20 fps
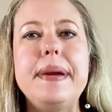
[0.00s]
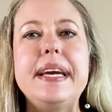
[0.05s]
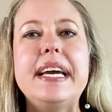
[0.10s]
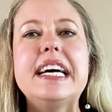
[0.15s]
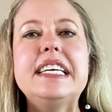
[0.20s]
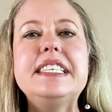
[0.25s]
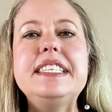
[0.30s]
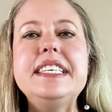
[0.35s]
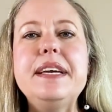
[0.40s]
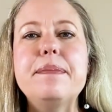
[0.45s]

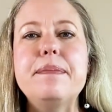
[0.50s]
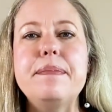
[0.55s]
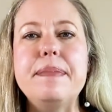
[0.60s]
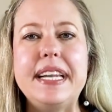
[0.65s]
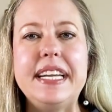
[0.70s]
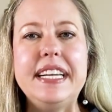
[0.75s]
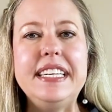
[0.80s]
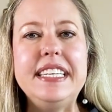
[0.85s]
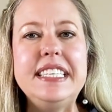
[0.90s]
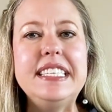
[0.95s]
Because the
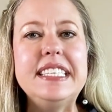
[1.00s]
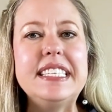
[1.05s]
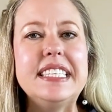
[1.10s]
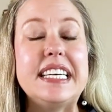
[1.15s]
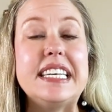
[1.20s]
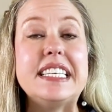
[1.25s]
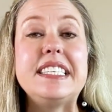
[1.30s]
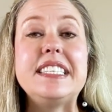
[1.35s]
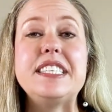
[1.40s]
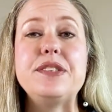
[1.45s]
amenities
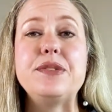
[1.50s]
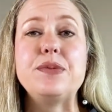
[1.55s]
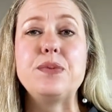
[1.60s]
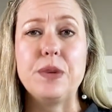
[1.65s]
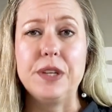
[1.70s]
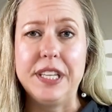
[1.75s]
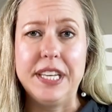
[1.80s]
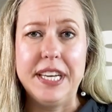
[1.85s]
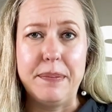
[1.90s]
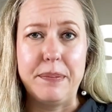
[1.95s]
list is
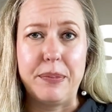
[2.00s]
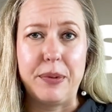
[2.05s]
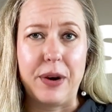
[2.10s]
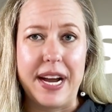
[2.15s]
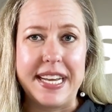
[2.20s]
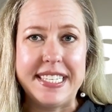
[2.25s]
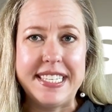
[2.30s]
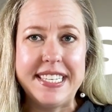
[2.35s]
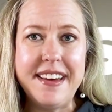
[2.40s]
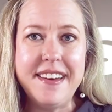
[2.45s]
really
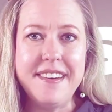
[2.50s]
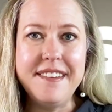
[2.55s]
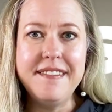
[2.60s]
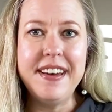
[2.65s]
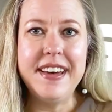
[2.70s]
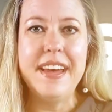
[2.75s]
impressive,